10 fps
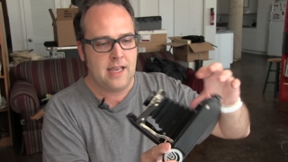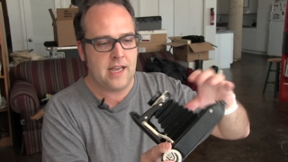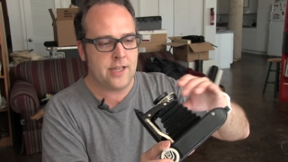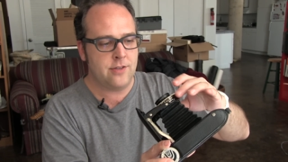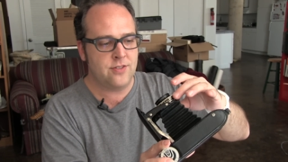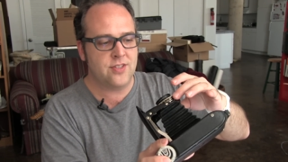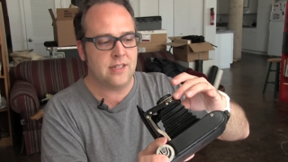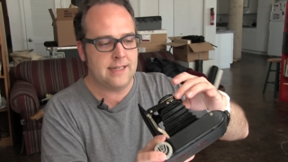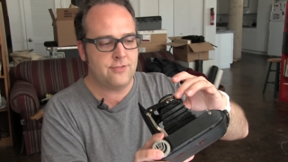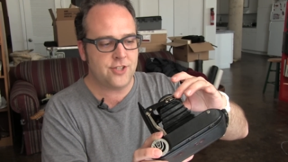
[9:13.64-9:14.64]
Uh, uses a
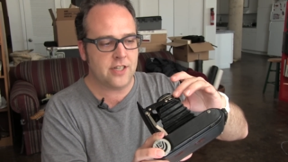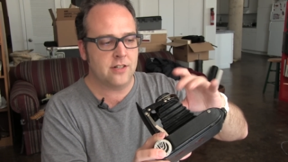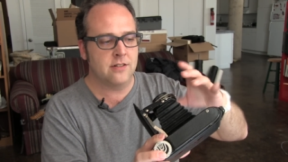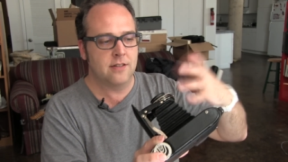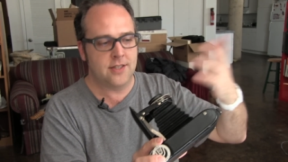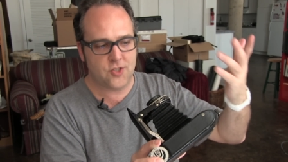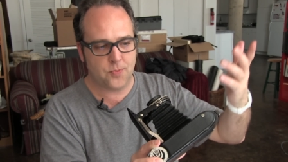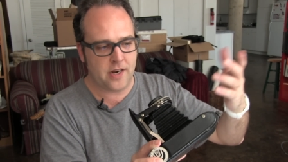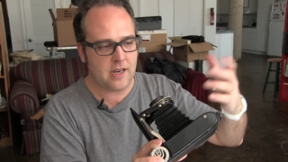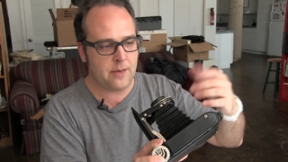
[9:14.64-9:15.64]
leaf shutter. It's
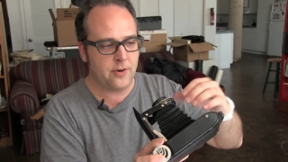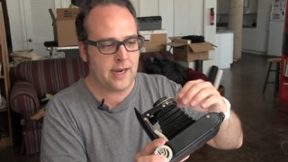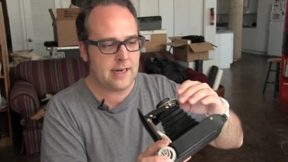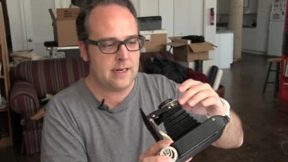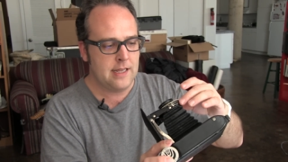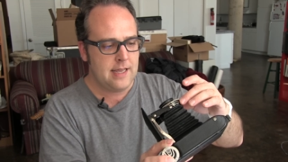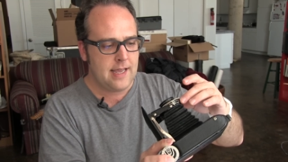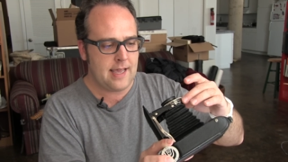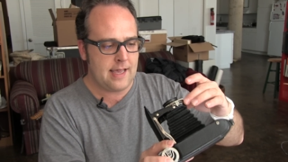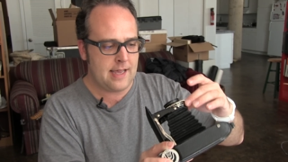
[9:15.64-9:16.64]
spring operated,
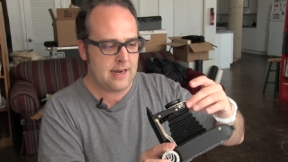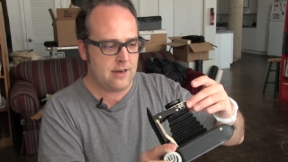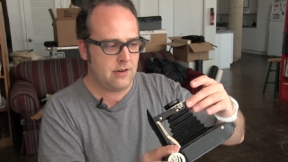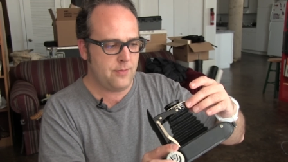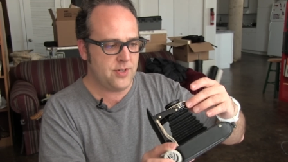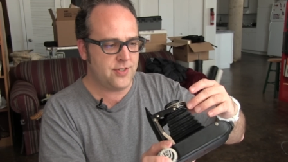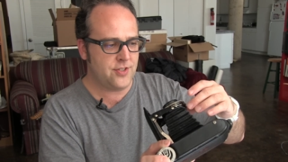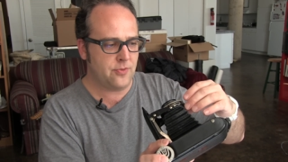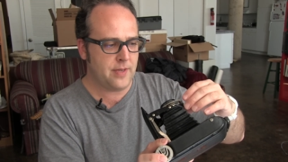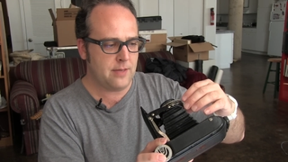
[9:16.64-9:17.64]
and I don't know how much
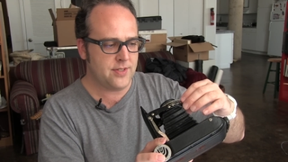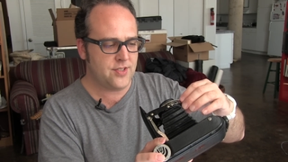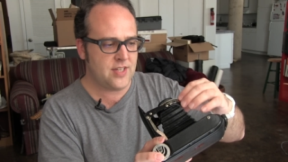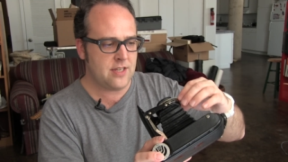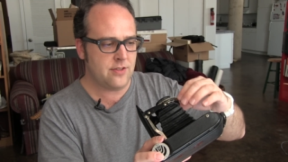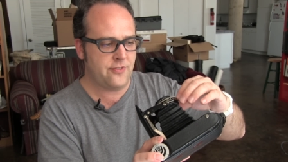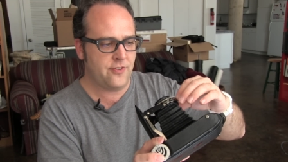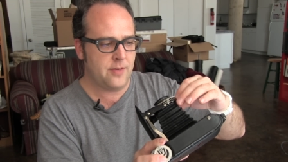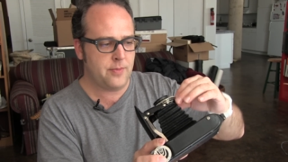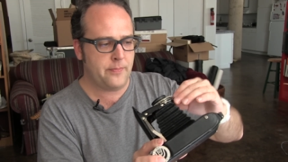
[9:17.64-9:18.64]
this you'll be able to see on the
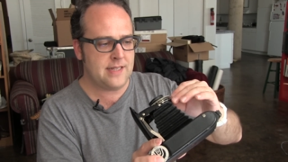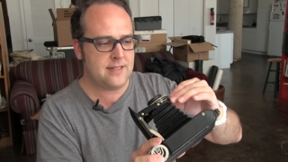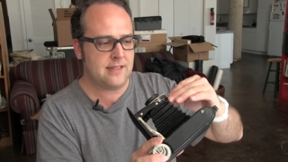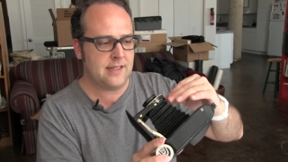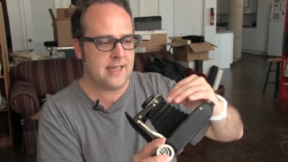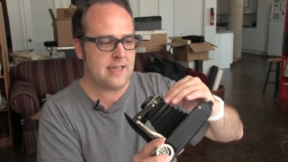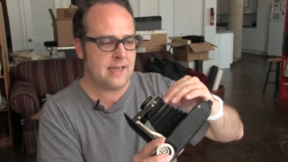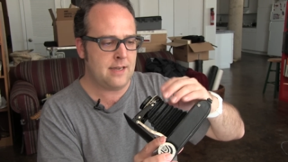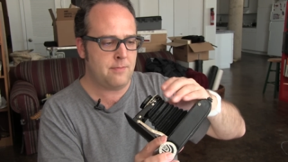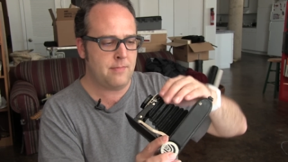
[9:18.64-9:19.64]
front, but basically,
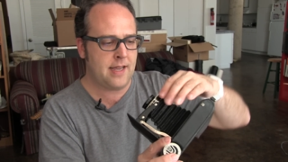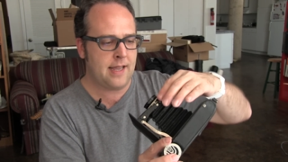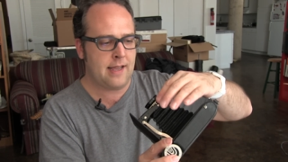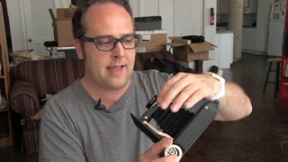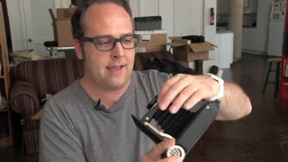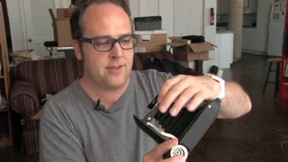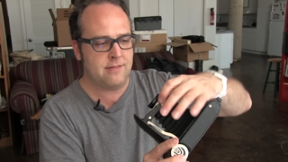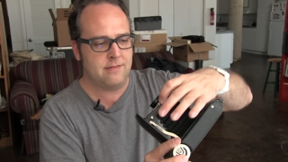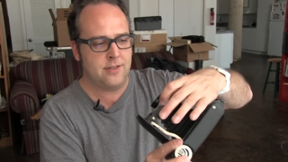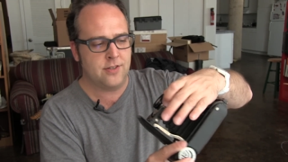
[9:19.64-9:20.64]
um, I, I, have
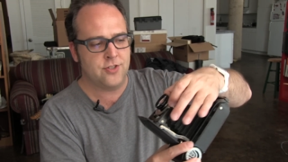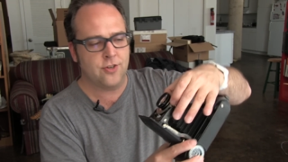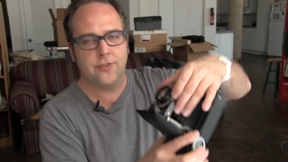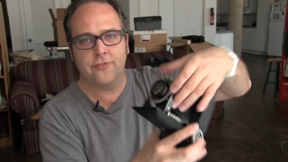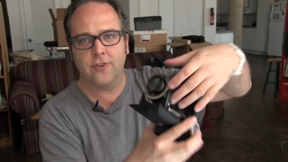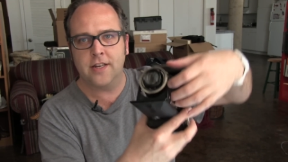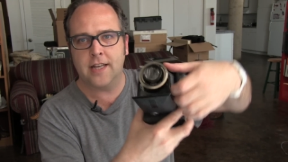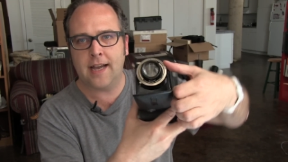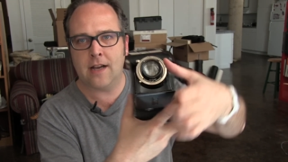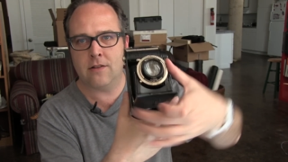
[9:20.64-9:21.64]
a. You can turn the front
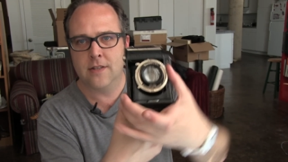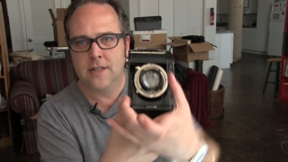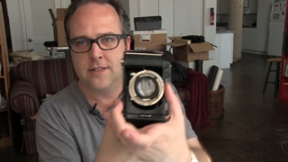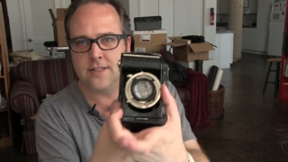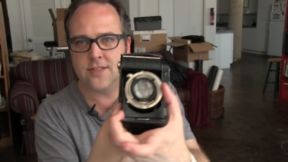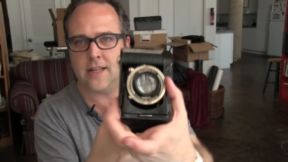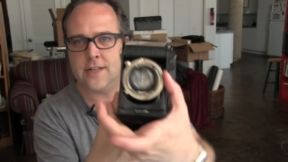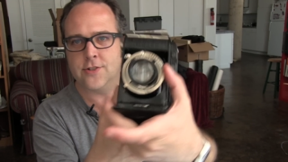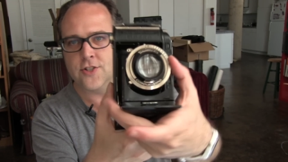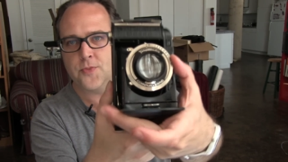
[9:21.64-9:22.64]
dial to
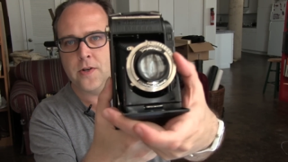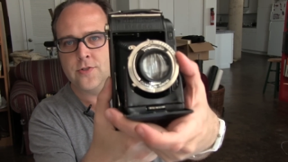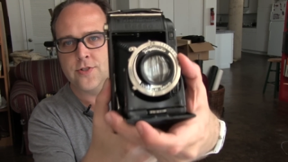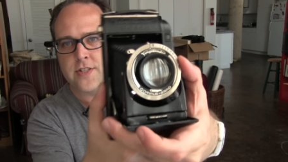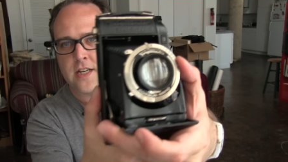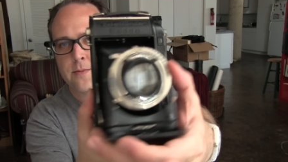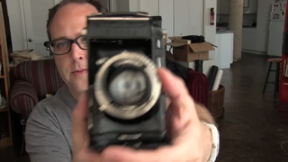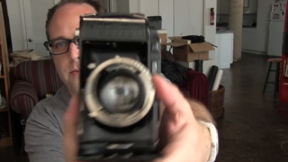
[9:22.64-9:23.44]
select your exposure time.